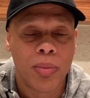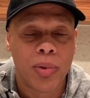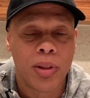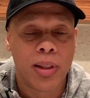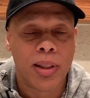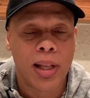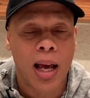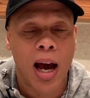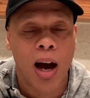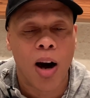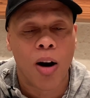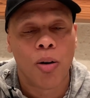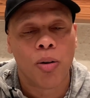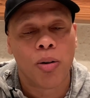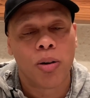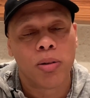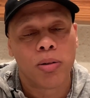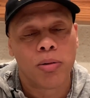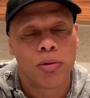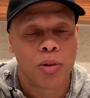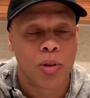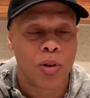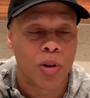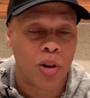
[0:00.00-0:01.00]
Now,
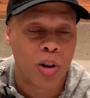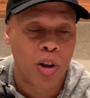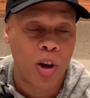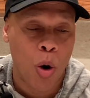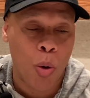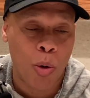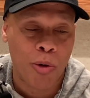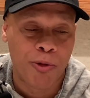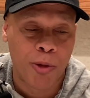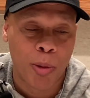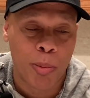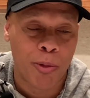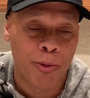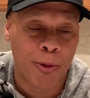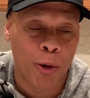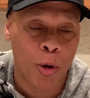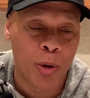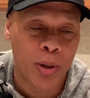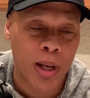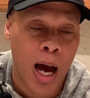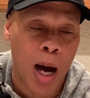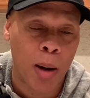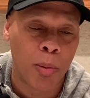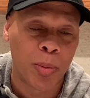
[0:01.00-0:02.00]
going from the
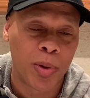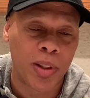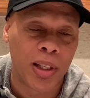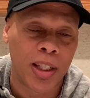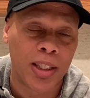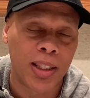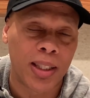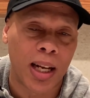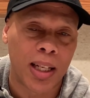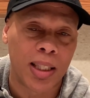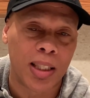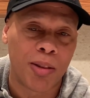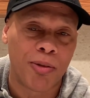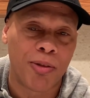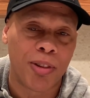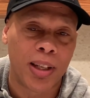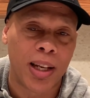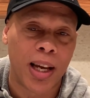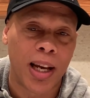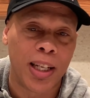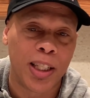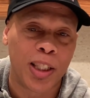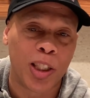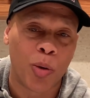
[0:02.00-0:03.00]
first album, Station
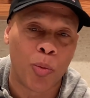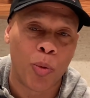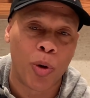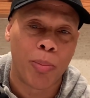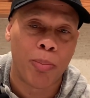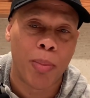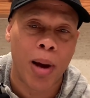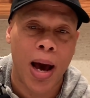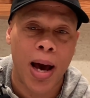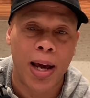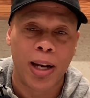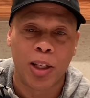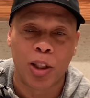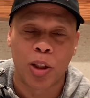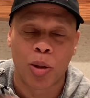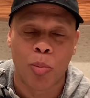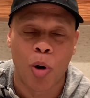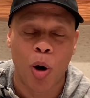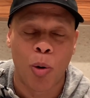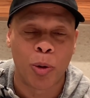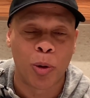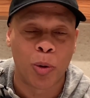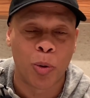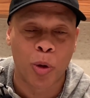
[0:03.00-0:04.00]
Identification, with Mad-ism,
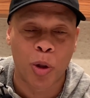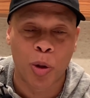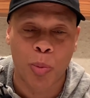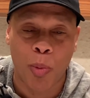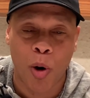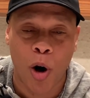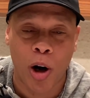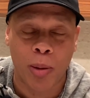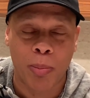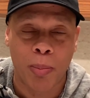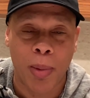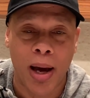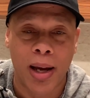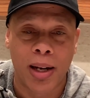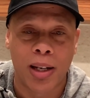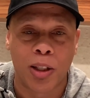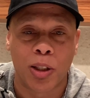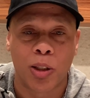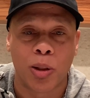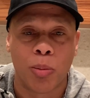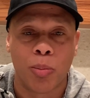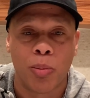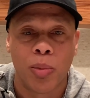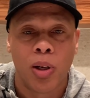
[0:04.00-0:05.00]
all we do is spark
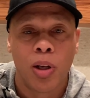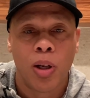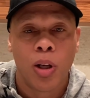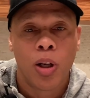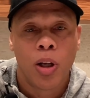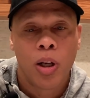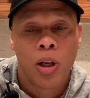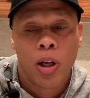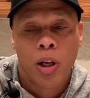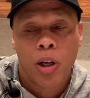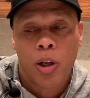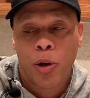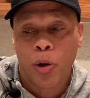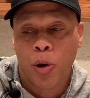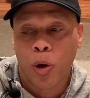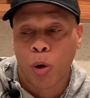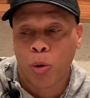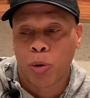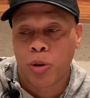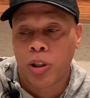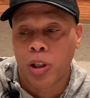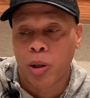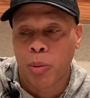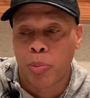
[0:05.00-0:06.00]
Mad-ism,
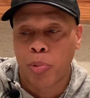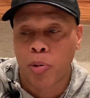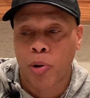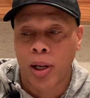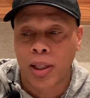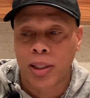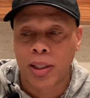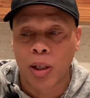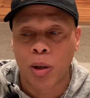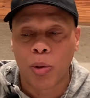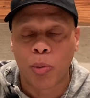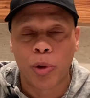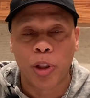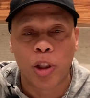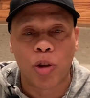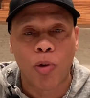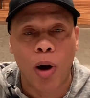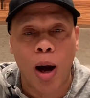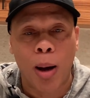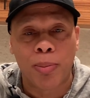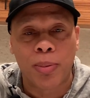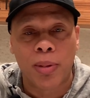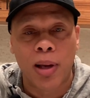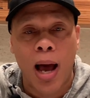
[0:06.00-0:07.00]
to the present, we
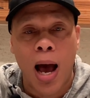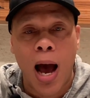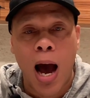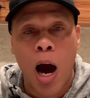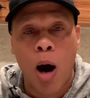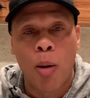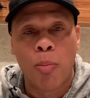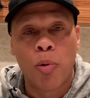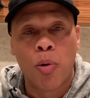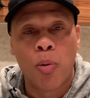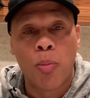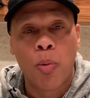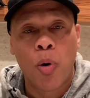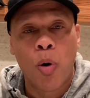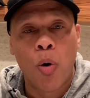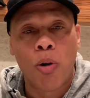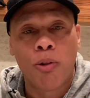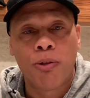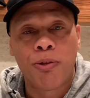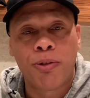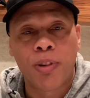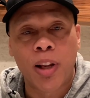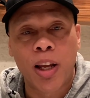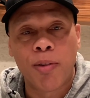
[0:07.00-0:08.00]
dropped the album
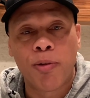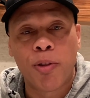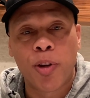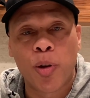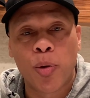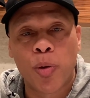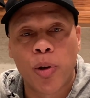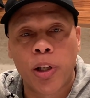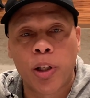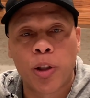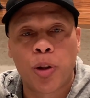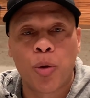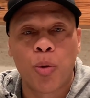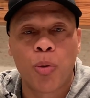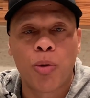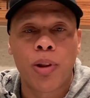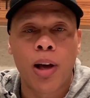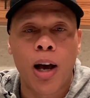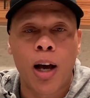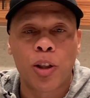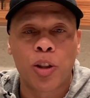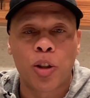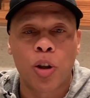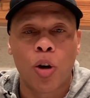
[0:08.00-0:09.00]
on Flavor Unit in
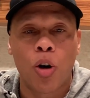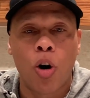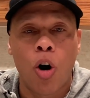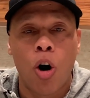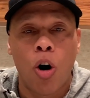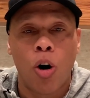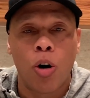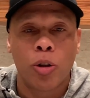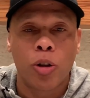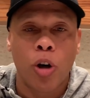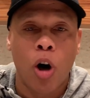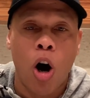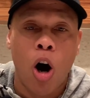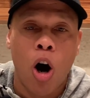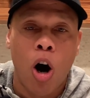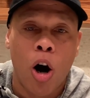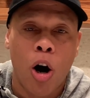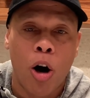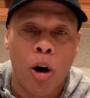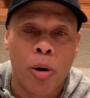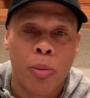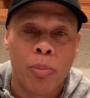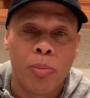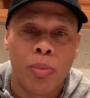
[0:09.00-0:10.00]
2000 called
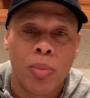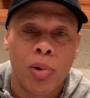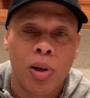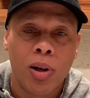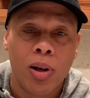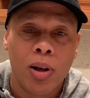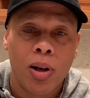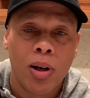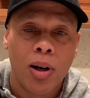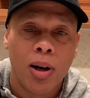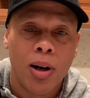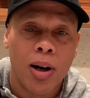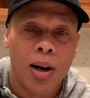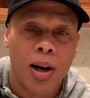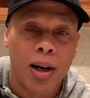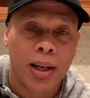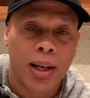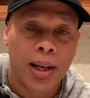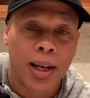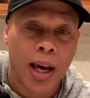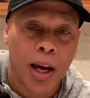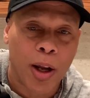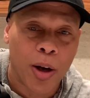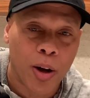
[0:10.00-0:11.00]
Arm a
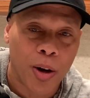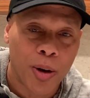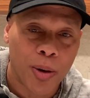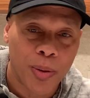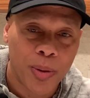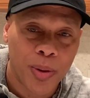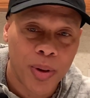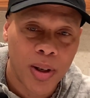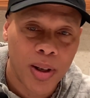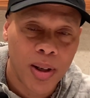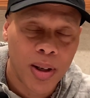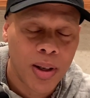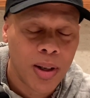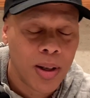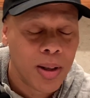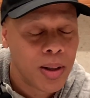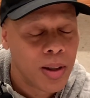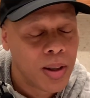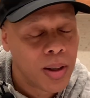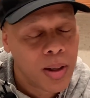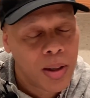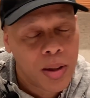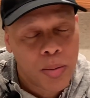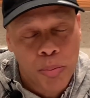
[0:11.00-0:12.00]
Ghetto.
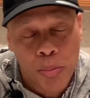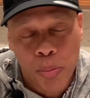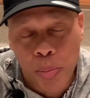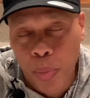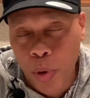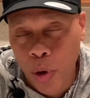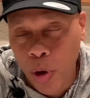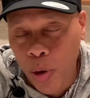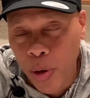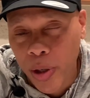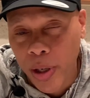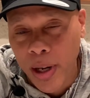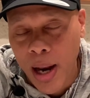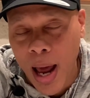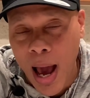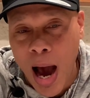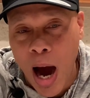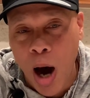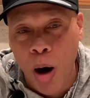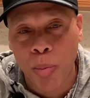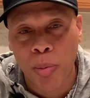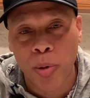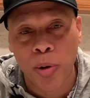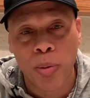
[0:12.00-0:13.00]
Brilliant
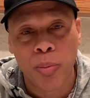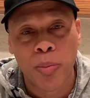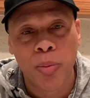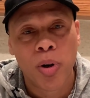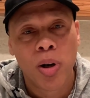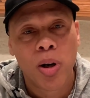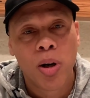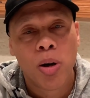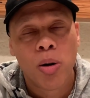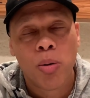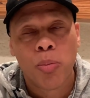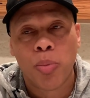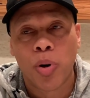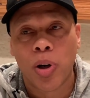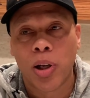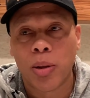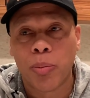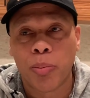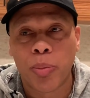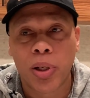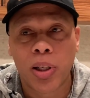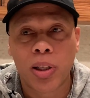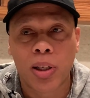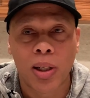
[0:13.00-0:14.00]
album,
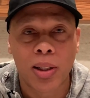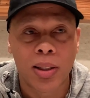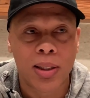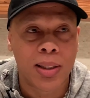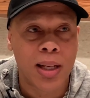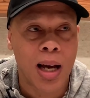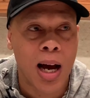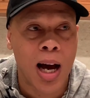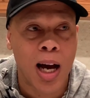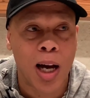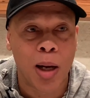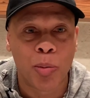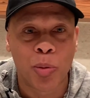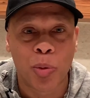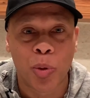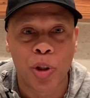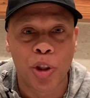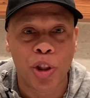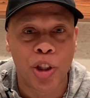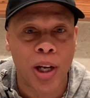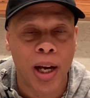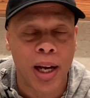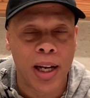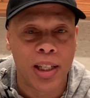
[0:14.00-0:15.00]
but because times were
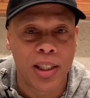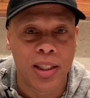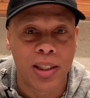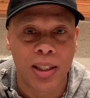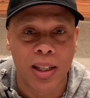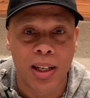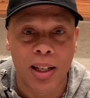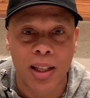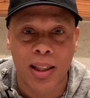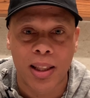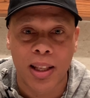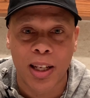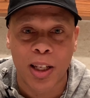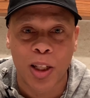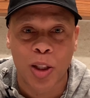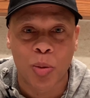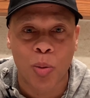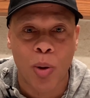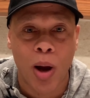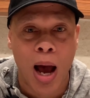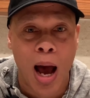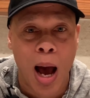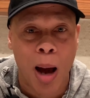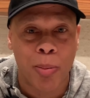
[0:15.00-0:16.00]
changing things
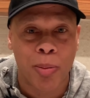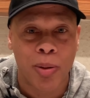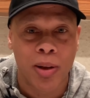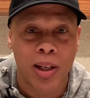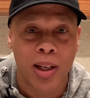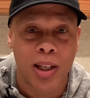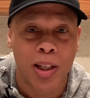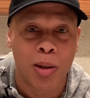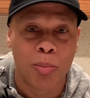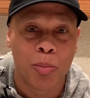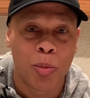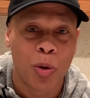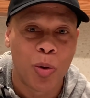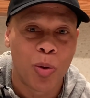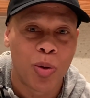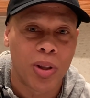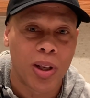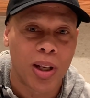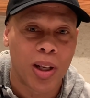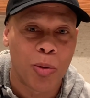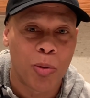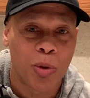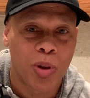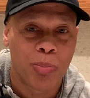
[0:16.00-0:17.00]
were happening in the
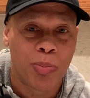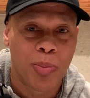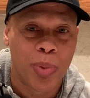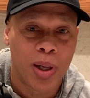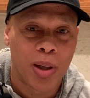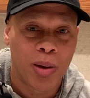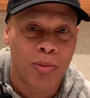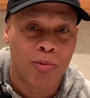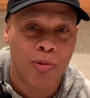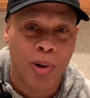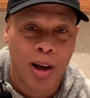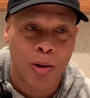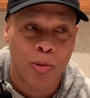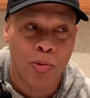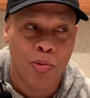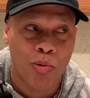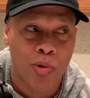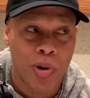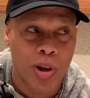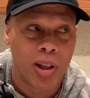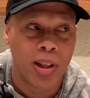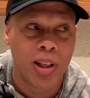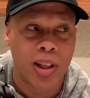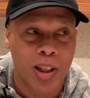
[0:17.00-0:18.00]
music, it was being
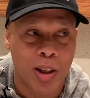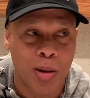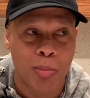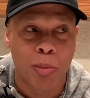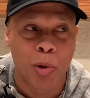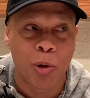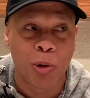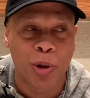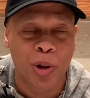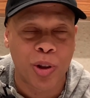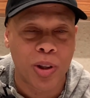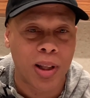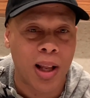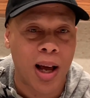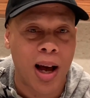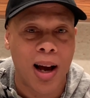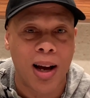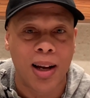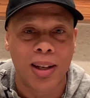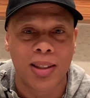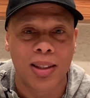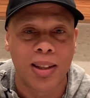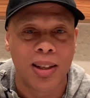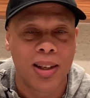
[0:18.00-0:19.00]
really
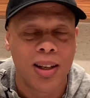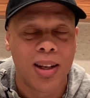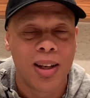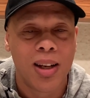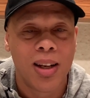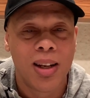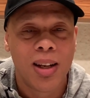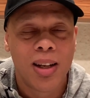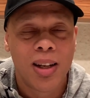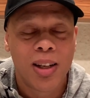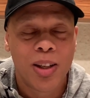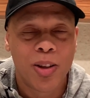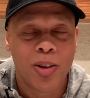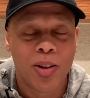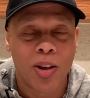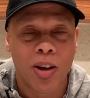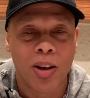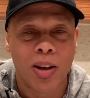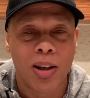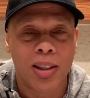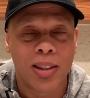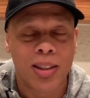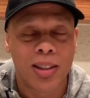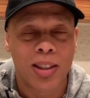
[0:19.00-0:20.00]
commercialized, and it
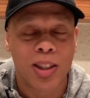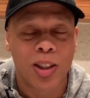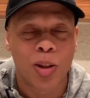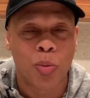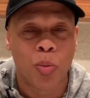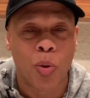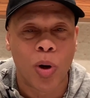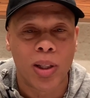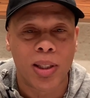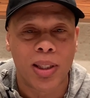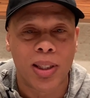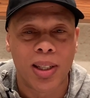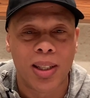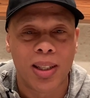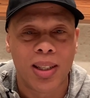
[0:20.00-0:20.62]
just wasn't.